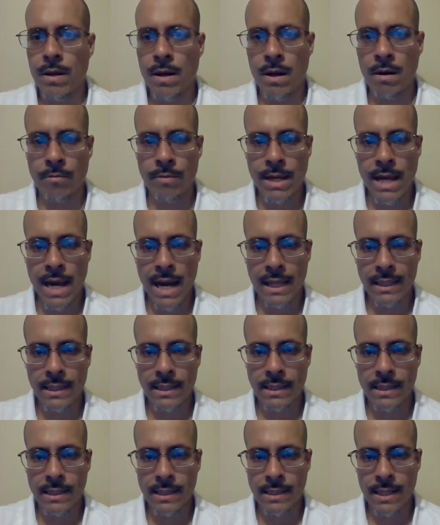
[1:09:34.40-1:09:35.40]
our
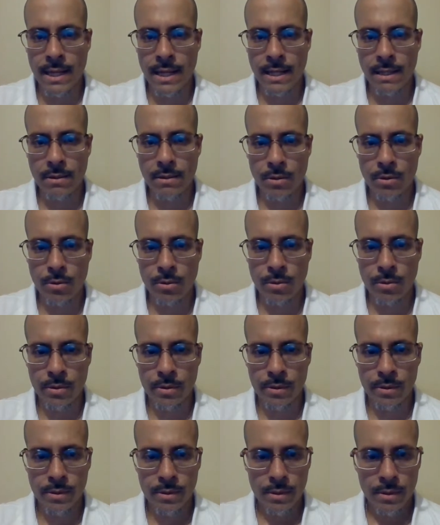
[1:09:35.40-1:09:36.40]
reality today,
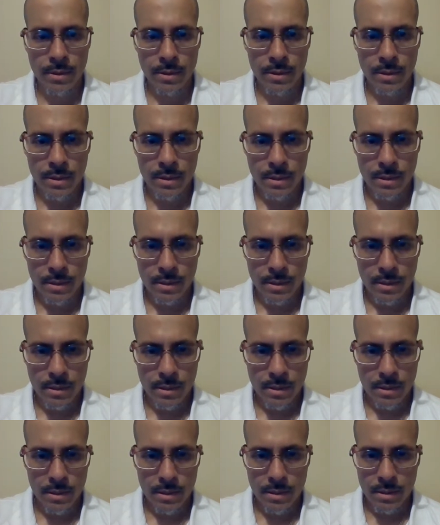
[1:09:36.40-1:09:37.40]
or
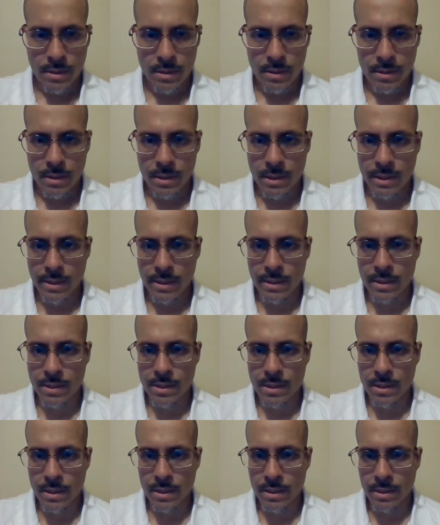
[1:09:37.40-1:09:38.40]
it
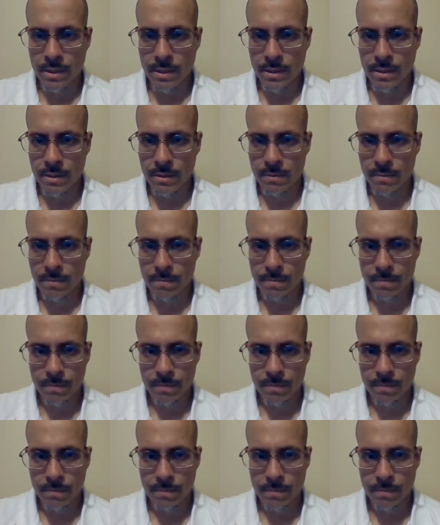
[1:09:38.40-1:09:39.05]
is a